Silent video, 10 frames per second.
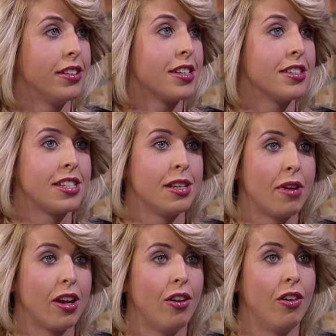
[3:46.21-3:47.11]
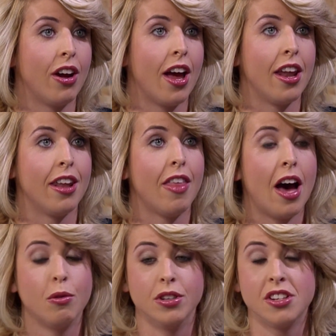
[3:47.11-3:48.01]
It doesn't seem that long, and
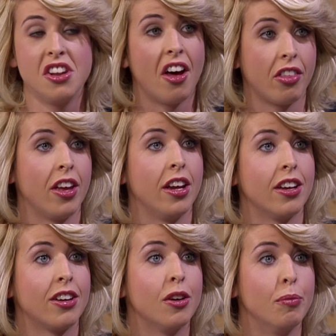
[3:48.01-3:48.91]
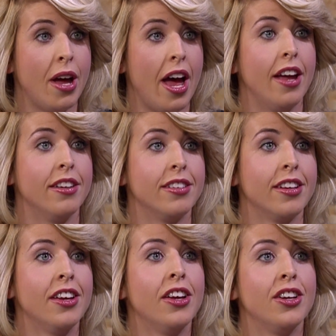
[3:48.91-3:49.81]
that was nothing compared
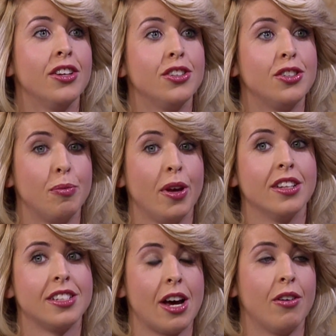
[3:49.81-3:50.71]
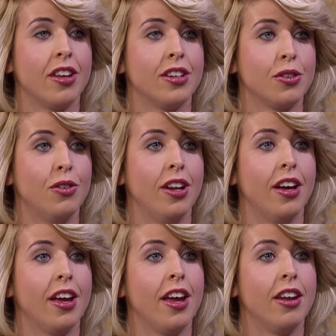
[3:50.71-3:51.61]
to being sat on that
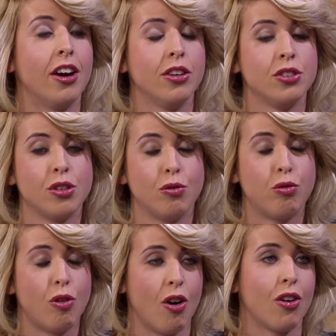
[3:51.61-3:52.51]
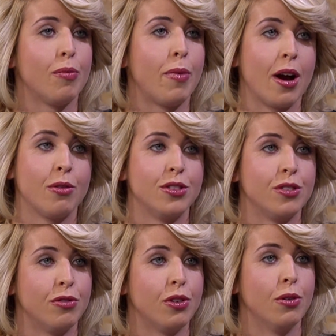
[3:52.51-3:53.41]
toilet in I used to rock
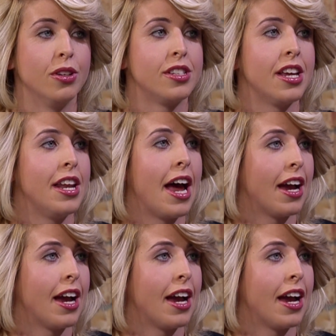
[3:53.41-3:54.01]
backwards and forwards but, but in